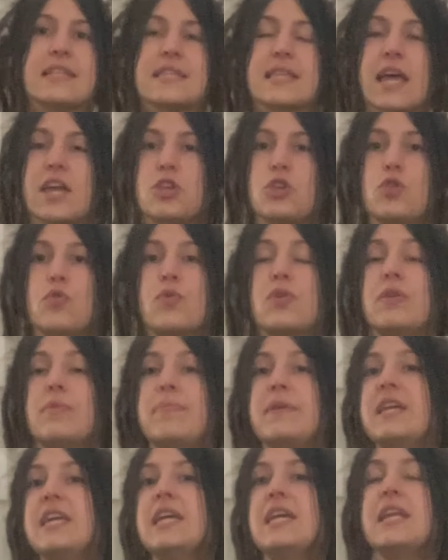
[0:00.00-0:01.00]
it's like you could
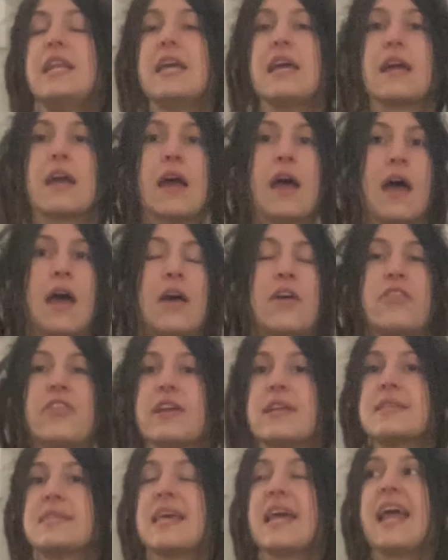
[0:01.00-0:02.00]
be eating
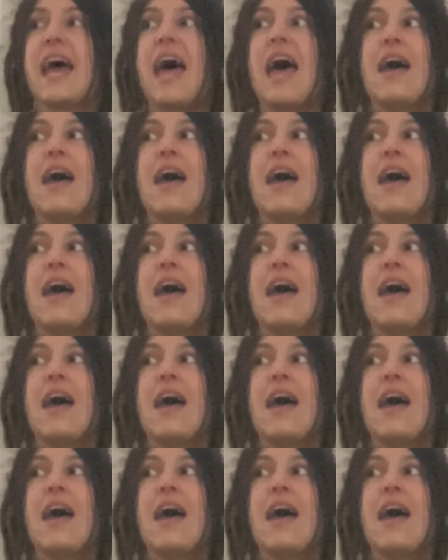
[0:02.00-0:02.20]
things that